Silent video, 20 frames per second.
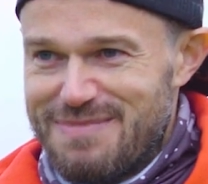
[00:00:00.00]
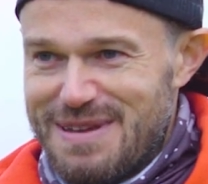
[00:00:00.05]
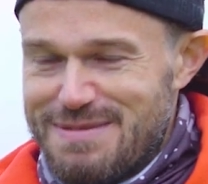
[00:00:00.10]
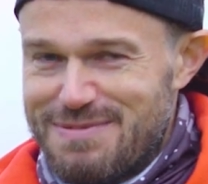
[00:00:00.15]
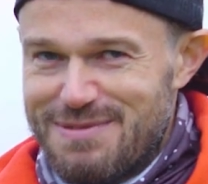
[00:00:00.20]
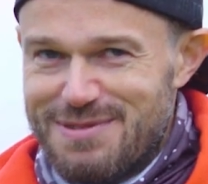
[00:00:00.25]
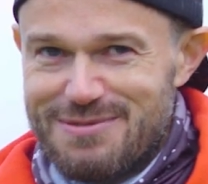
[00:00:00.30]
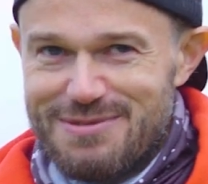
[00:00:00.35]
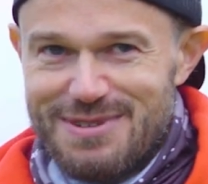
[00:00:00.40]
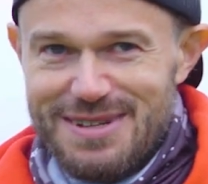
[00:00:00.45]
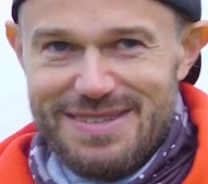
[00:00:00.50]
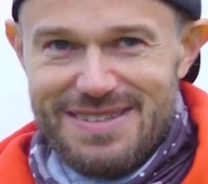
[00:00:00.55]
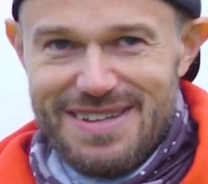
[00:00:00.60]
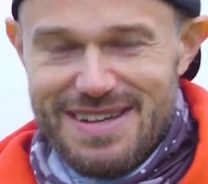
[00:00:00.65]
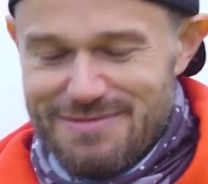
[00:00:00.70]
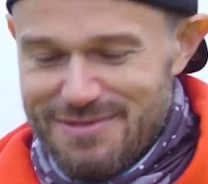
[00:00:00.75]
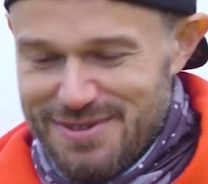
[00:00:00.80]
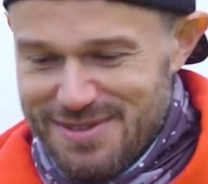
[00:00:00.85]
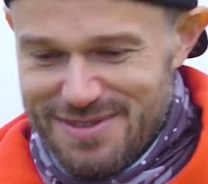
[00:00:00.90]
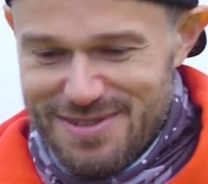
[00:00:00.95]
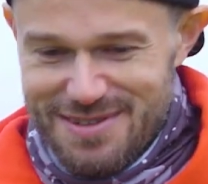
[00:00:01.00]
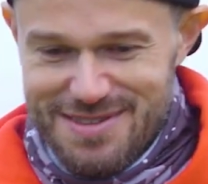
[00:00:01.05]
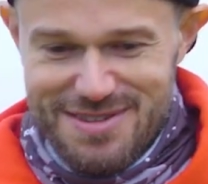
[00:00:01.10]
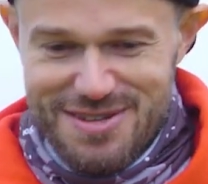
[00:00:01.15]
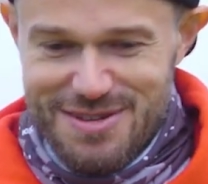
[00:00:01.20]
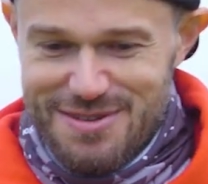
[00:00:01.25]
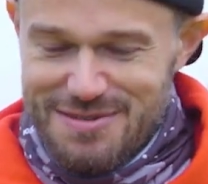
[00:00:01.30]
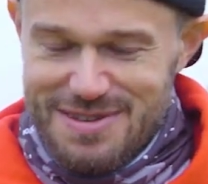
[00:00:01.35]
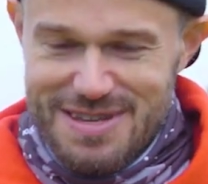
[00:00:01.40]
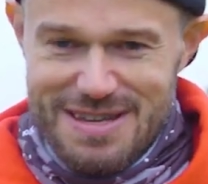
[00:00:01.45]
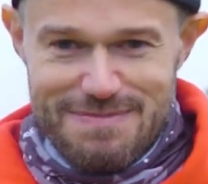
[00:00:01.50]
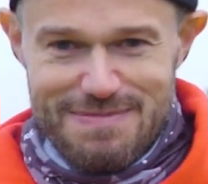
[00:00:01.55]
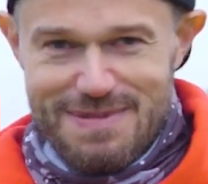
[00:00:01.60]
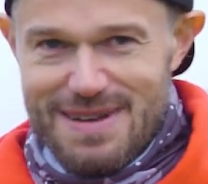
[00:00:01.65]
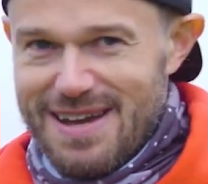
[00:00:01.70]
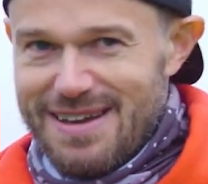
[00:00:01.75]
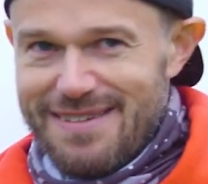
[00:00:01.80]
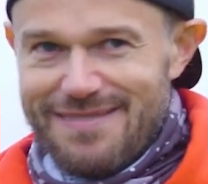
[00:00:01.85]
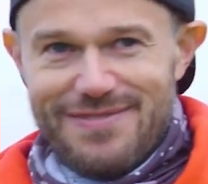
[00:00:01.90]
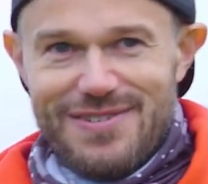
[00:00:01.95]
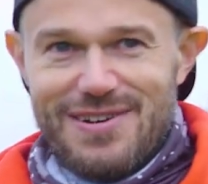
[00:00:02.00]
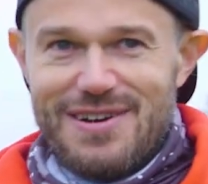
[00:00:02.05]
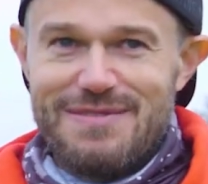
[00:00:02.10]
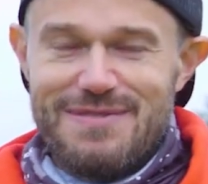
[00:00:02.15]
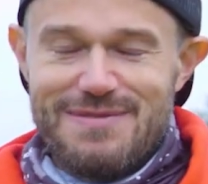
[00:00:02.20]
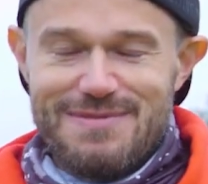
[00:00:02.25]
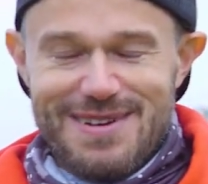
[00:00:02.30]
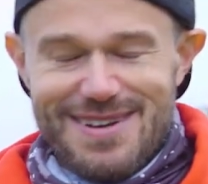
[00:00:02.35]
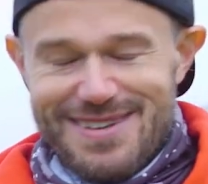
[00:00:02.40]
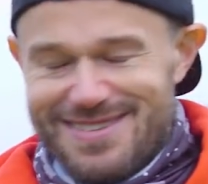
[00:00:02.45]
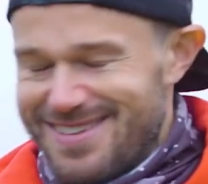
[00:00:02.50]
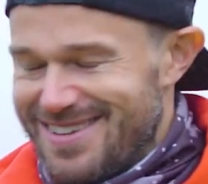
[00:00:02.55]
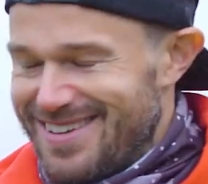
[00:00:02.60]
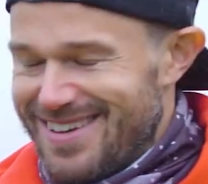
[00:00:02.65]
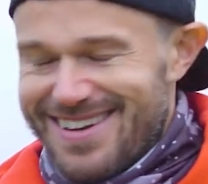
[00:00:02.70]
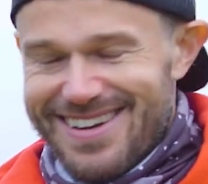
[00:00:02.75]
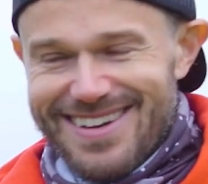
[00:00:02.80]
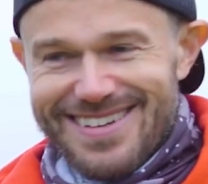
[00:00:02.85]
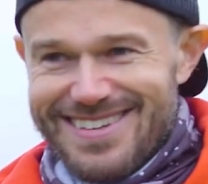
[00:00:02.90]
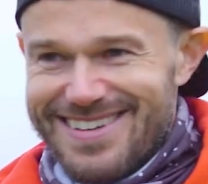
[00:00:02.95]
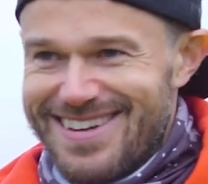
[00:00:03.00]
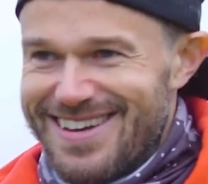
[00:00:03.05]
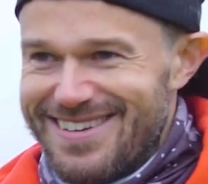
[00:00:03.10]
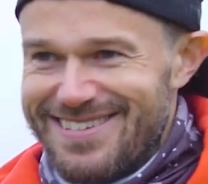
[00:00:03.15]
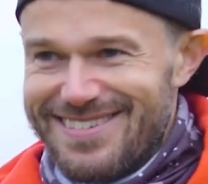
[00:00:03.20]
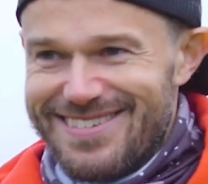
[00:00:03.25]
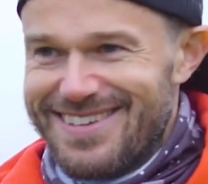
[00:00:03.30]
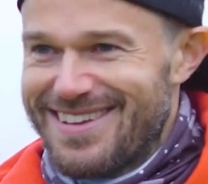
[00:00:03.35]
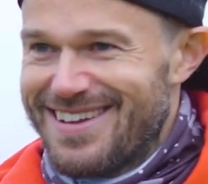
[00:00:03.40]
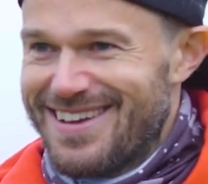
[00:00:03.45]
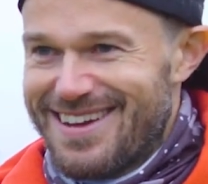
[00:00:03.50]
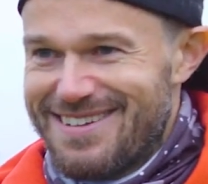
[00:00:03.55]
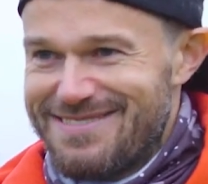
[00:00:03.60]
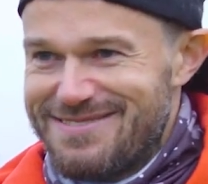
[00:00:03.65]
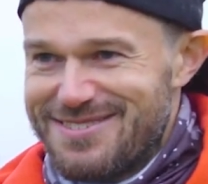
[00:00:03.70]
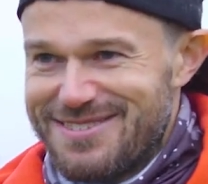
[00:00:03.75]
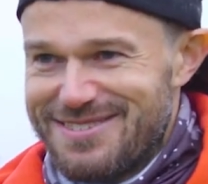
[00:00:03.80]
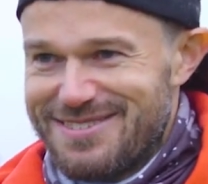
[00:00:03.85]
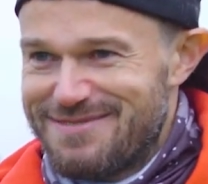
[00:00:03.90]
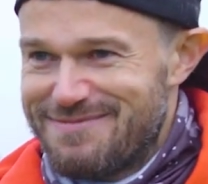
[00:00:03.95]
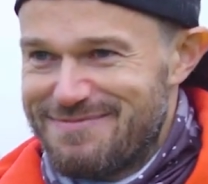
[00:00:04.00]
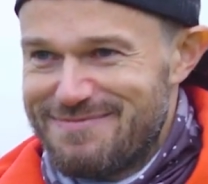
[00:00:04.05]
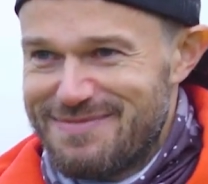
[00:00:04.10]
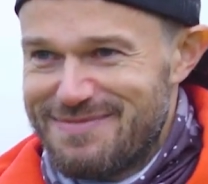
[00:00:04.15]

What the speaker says: People always say, "What's your 2-year plan, 5-year?" I was like, I don't know. I'm just